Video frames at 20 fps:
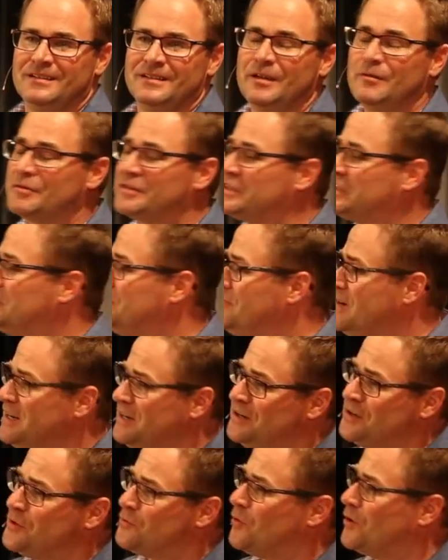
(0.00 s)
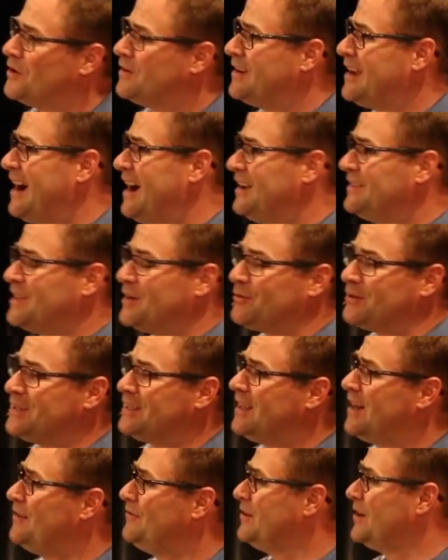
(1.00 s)
They were submitting to the Word of God. They were
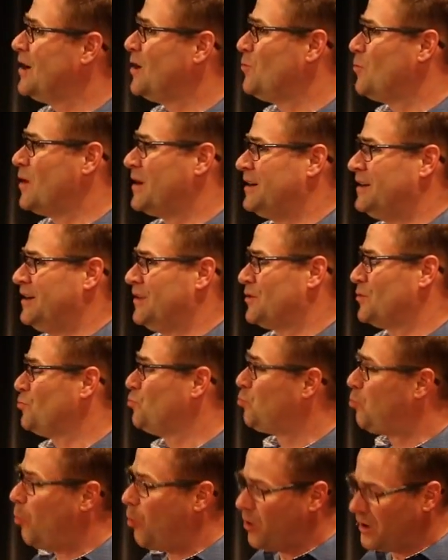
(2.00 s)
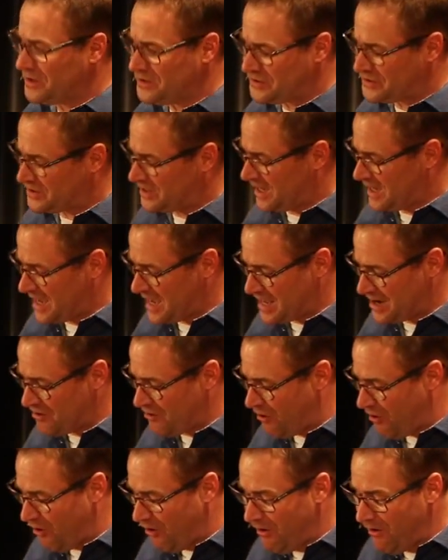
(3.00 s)
loving on one another, warts and
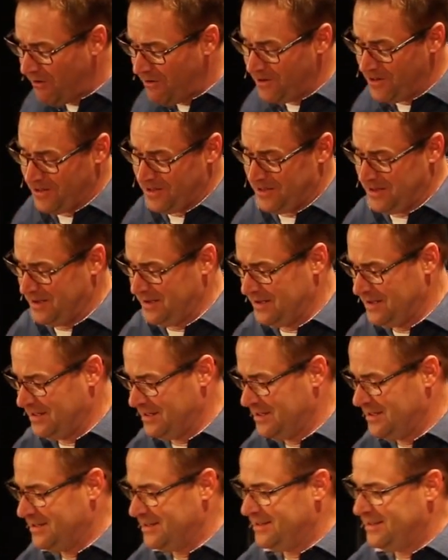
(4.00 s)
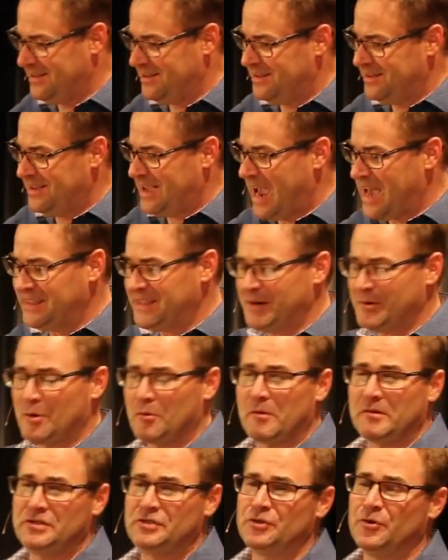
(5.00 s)
all. And they were
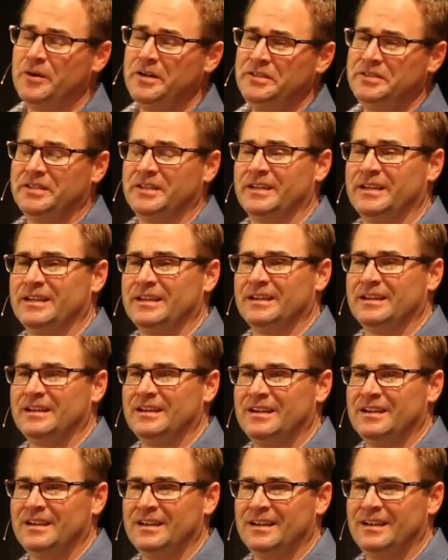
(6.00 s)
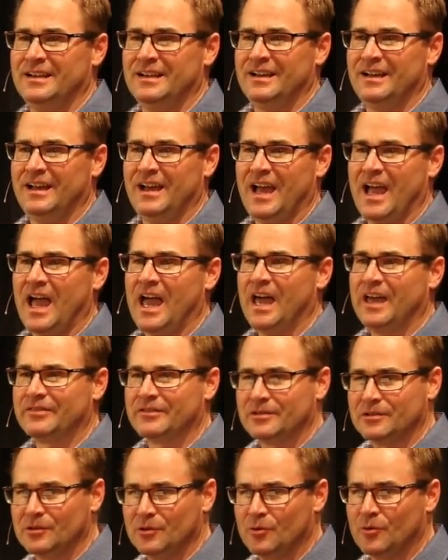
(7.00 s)
rejoicing. And
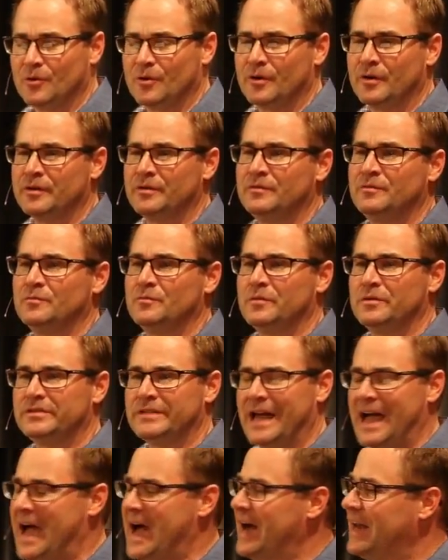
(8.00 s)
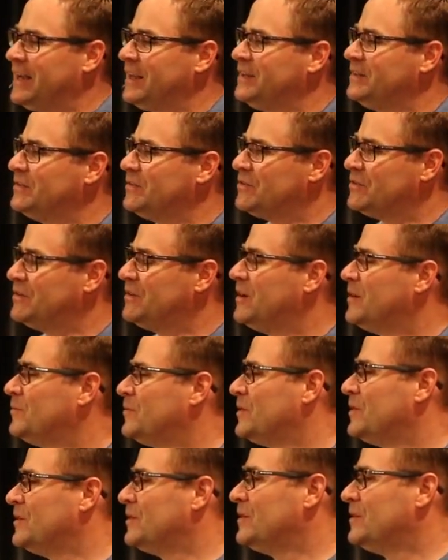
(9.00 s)
the Lord was adding to their
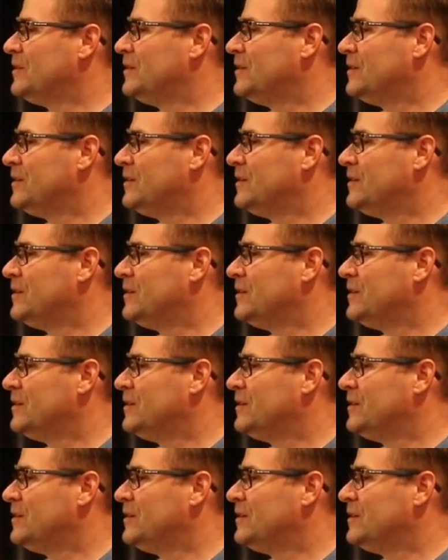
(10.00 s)
number.